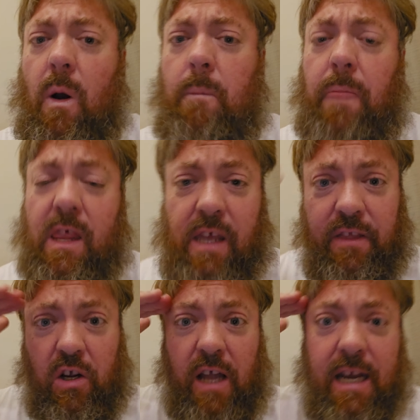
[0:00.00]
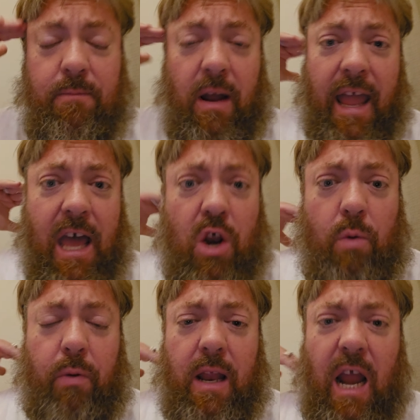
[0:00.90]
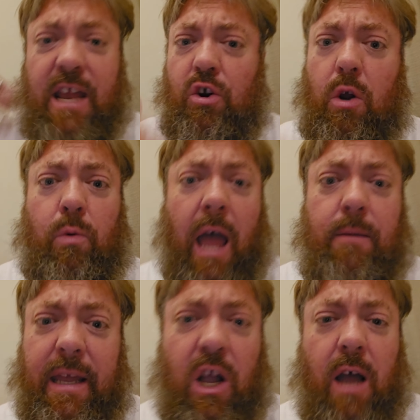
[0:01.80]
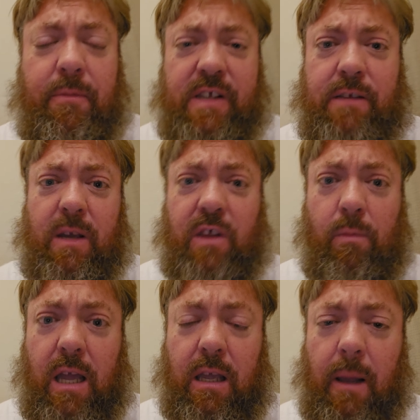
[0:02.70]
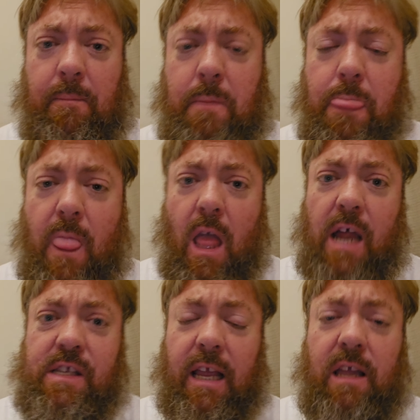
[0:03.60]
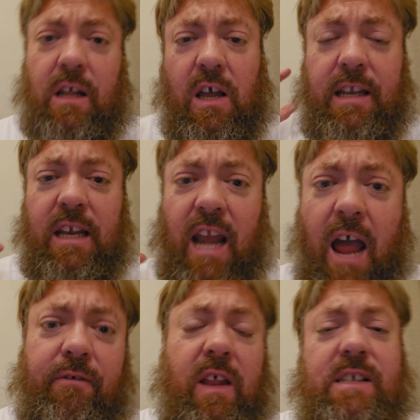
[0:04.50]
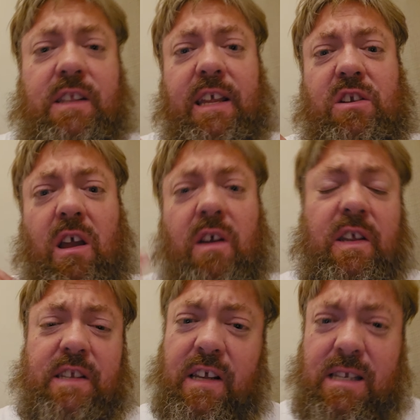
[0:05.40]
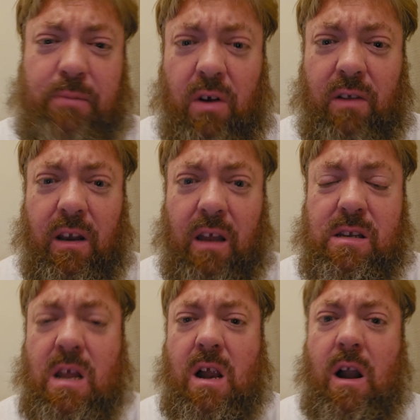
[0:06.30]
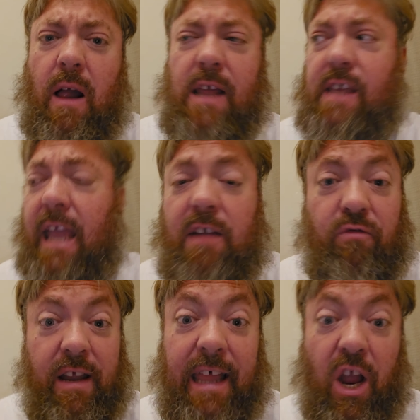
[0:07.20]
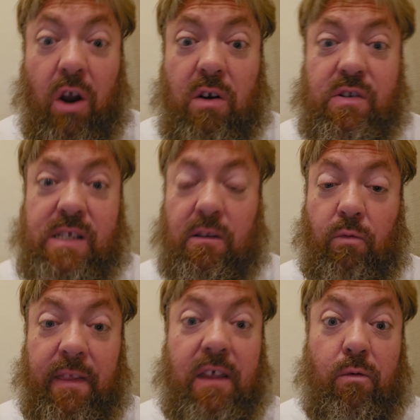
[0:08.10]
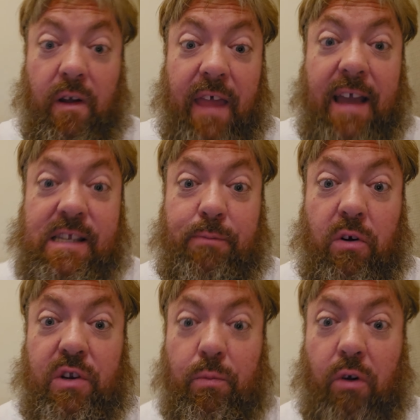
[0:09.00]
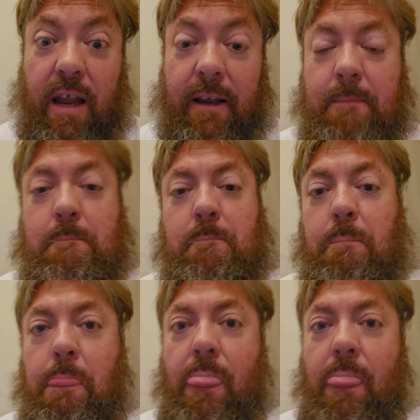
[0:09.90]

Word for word: So it's like they're cutting my head open. I don't know how many copies of me they're making. It's like cutting in half, then Celine Dion is exploding it. It's like it really hurts when they when they explode your brain.